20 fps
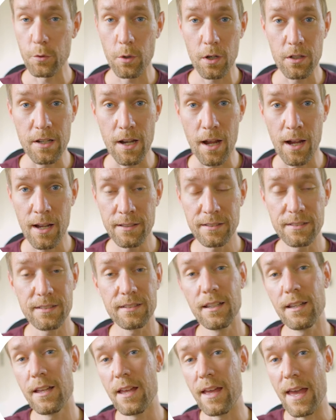you are not,
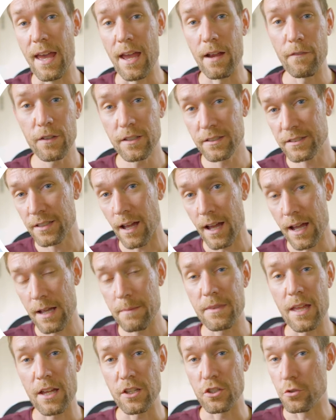every
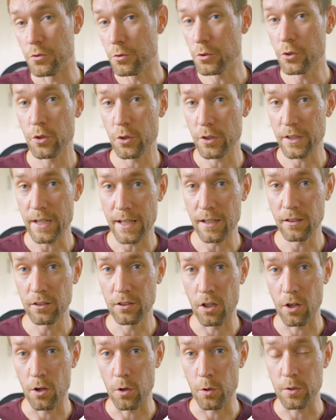time that you create a
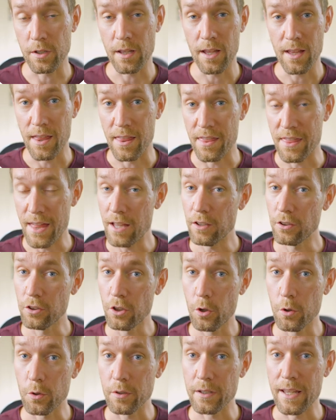load, that
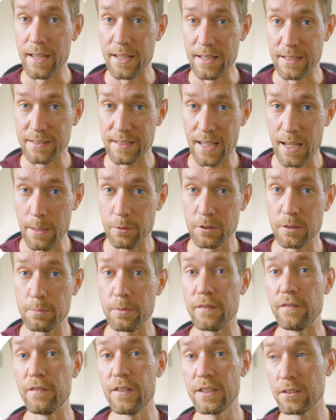load is able to
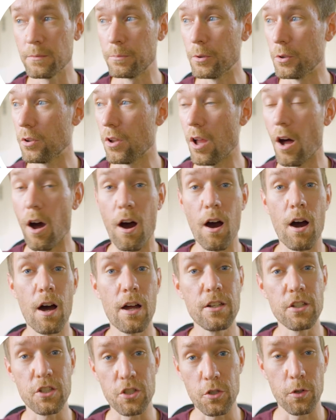be visible
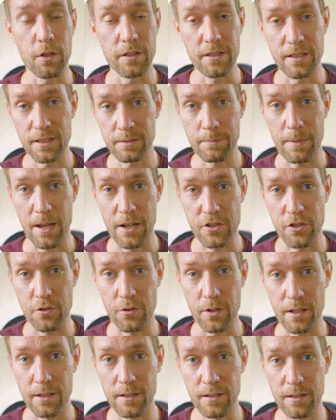on your dispatch
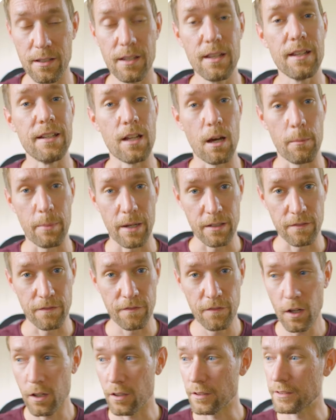grid. Now by
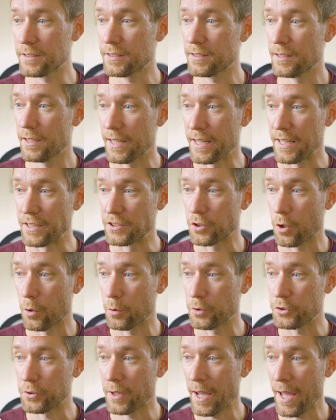default, it's
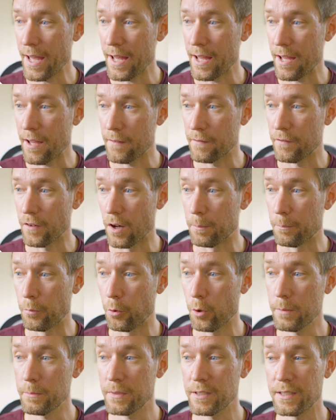going to have
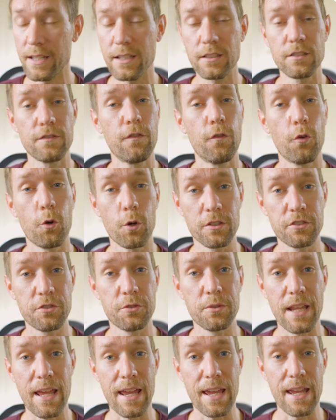appointment dates for
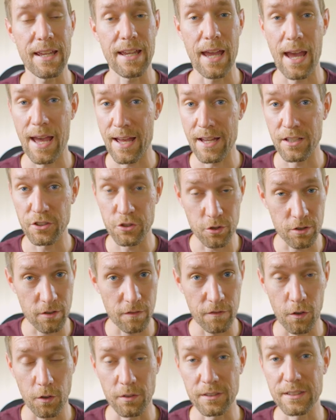today as your
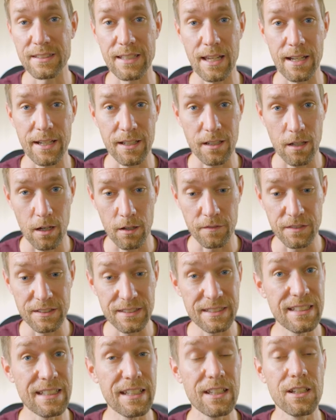default setting of
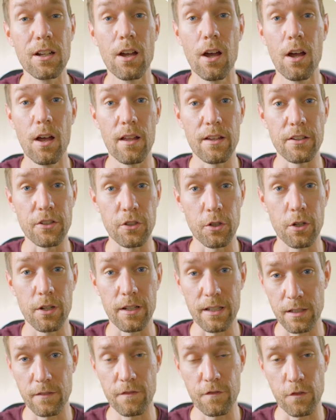seeing your
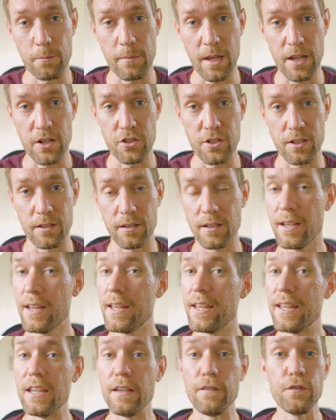information.
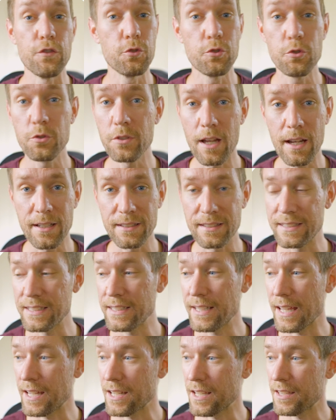If you do not
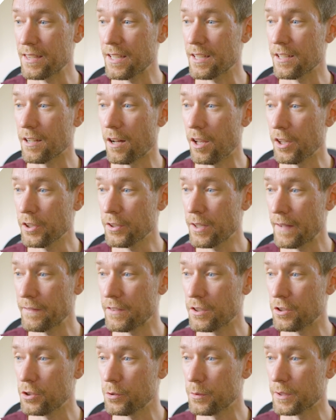see anything, all you have
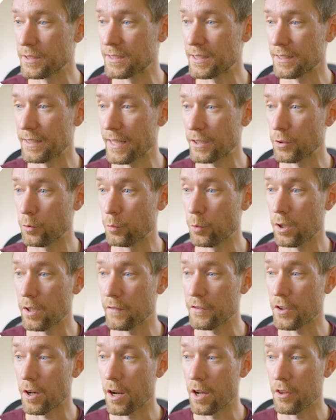to do is select one
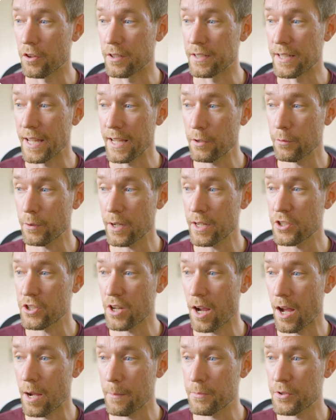of your other date range
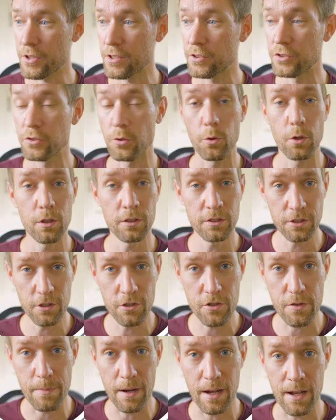options or
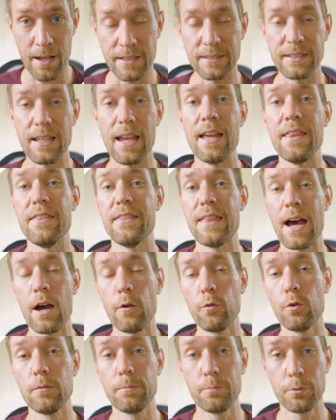search bys, and
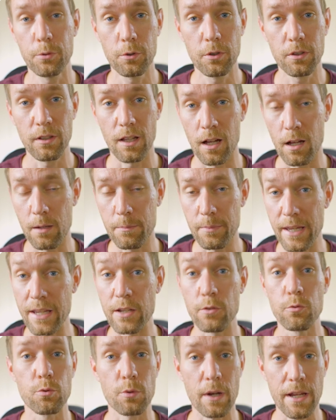that will pull up a
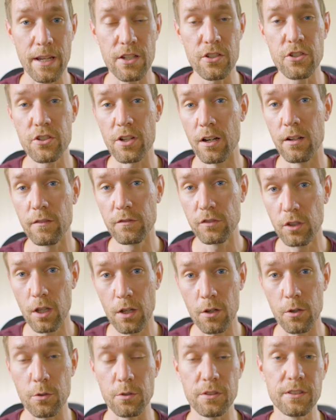range of
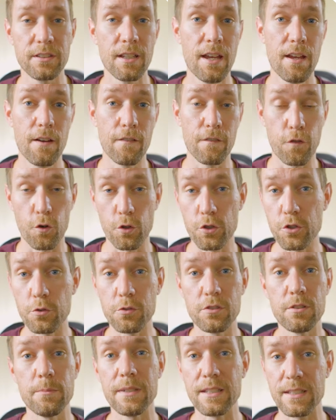loads for you
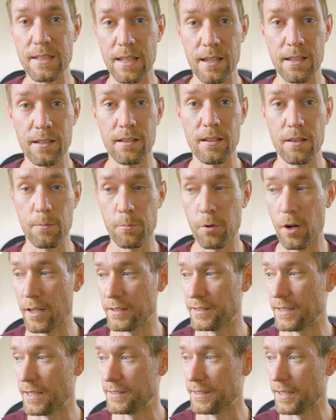to begin the
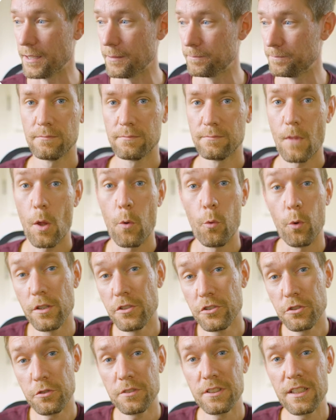processing.
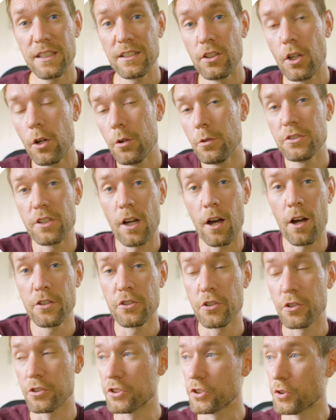Once you see loads on
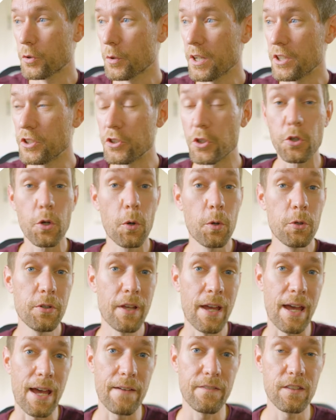your screen, you're going to
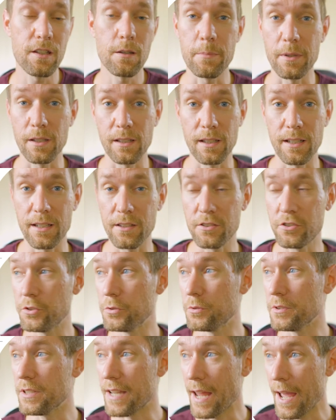have the ability
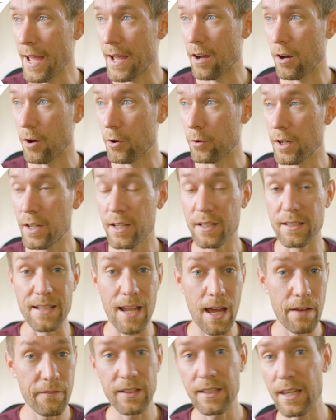to now
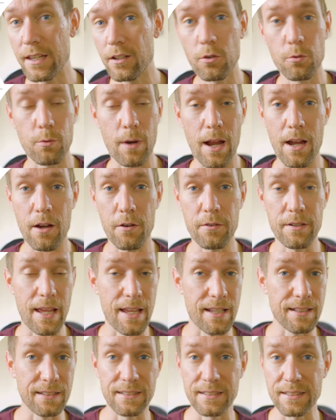navigate around
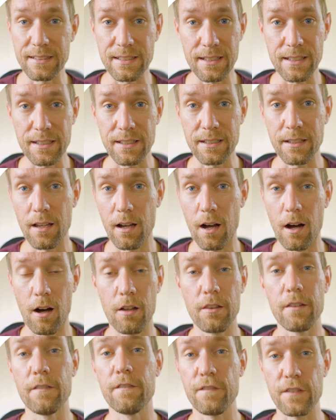and see all
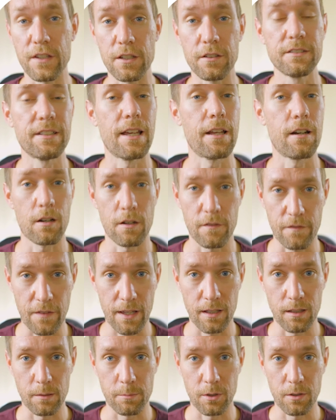the fields that are
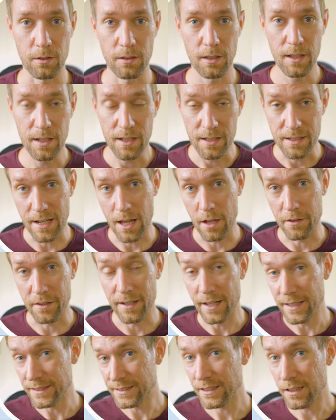available. Now, the
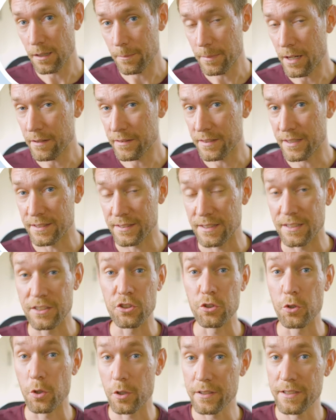nice thing about this
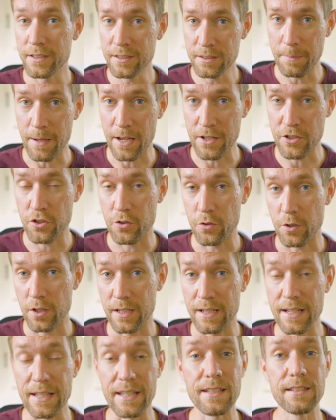is your dispatch
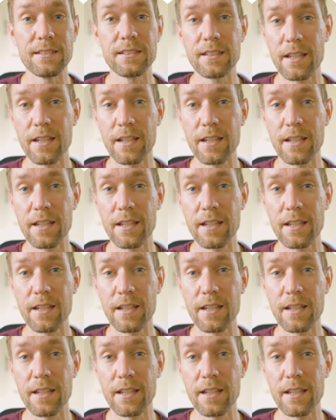grid is